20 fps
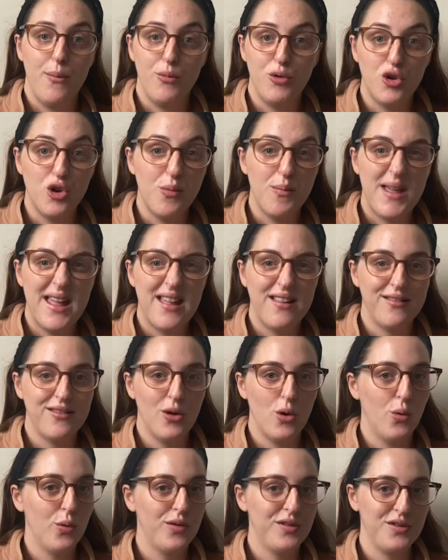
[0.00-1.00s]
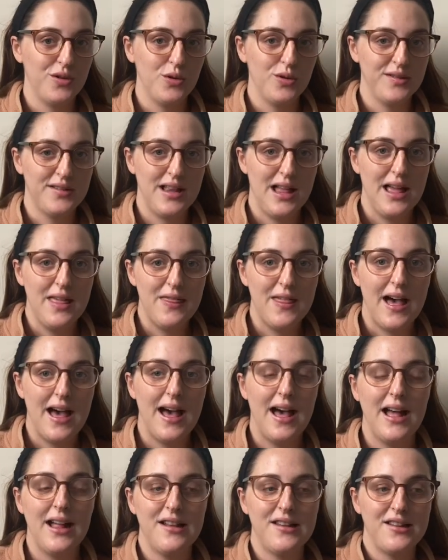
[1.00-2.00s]
dummies, all sorts like
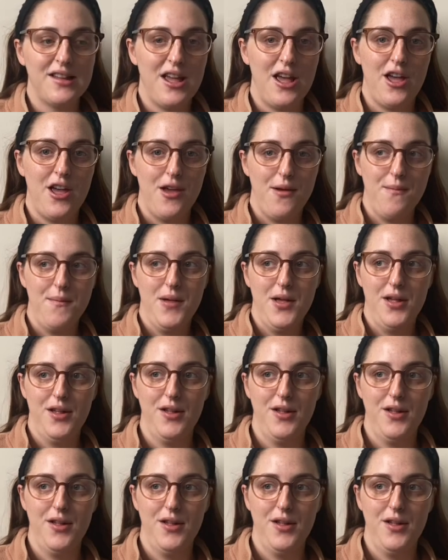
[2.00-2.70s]
that.